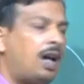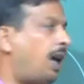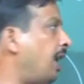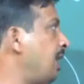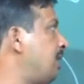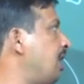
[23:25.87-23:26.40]

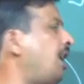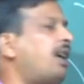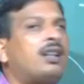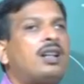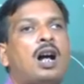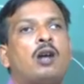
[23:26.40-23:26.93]
either
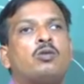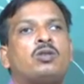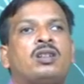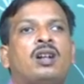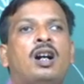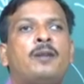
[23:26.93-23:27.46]
the
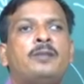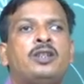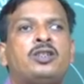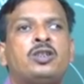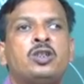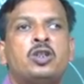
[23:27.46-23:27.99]
outcome
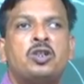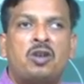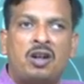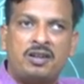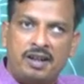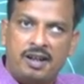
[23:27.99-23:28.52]
is
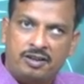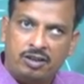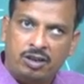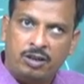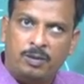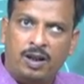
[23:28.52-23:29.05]
not
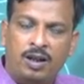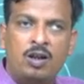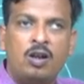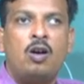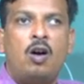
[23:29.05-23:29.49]
achievable,